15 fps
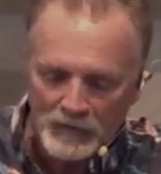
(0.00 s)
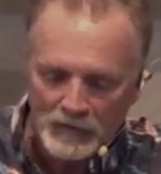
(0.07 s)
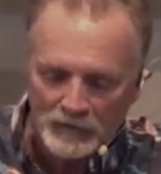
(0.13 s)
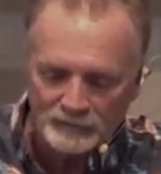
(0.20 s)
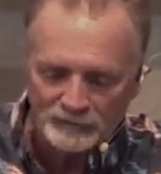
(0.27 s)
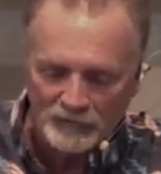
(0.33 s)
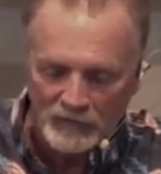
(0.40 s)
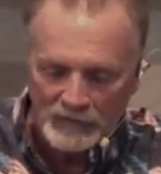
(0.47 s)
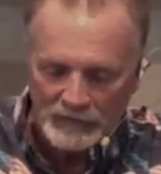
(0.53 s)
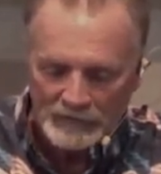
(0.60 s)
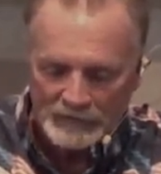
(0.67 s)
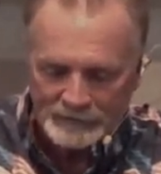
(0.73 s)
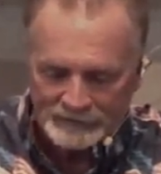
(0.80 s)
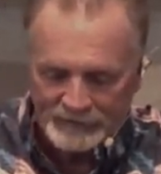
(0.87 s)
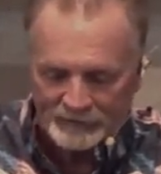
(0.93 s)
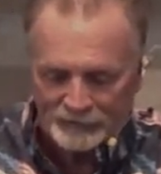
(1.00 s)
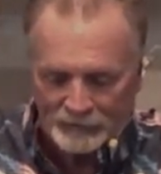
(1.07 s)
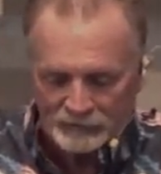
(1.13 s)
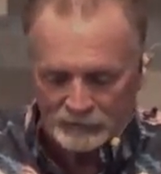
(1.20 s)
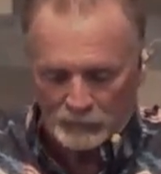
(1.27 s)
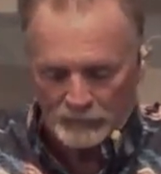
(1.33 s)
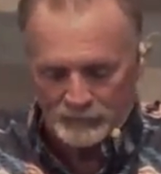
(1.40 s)
And the
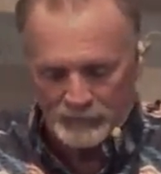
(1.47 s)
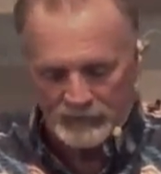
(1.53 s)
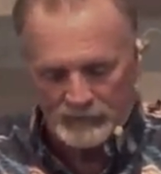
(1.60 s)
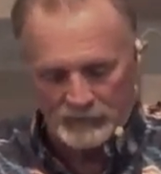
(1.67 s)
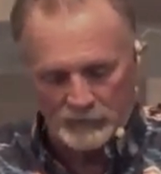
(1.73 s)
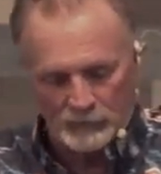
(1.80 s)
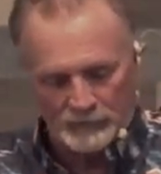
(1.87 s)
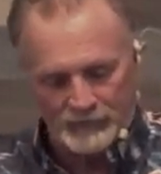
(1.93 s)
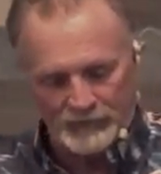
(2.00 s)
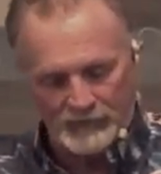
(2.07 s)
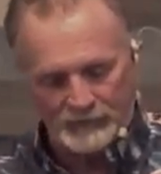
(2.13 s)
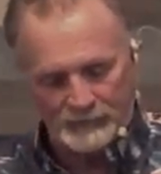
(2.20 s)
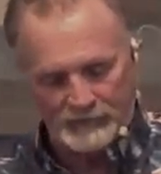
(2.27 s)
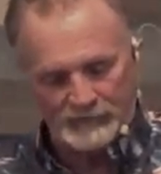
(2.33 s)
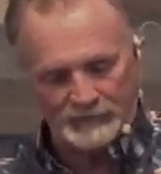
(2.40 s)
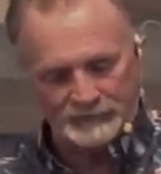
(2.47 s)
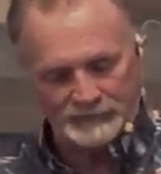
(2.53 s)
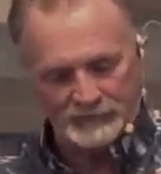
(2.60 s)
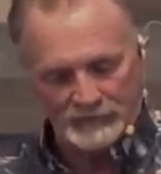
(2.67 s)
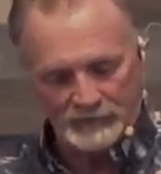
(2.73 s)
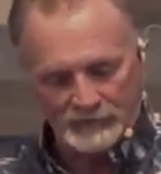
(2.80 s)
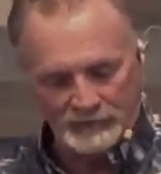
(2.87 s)
difference with me, with him, is
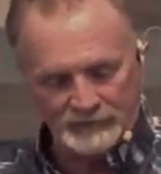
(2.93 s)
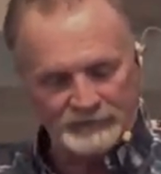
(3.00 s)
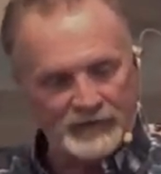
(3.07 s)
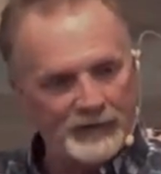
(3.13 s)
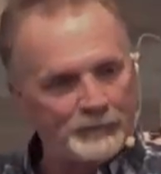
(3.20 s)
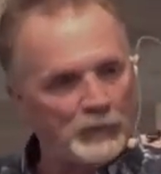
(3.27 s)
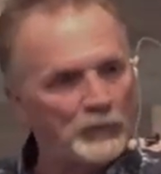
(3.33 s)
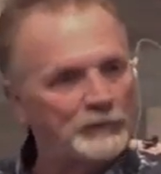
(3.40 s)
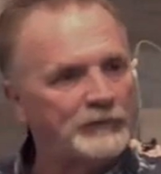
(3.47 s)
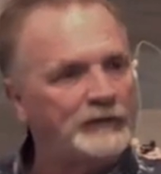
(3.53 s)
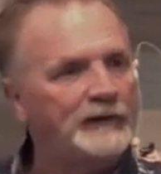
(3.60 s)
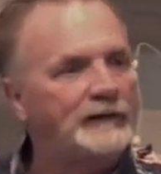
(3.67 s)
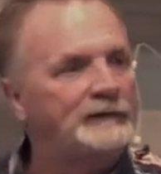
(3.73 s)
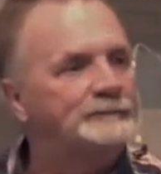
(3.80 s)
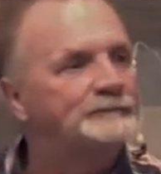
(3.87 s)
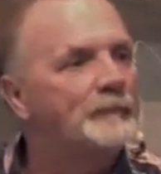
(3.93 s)
he's not born again.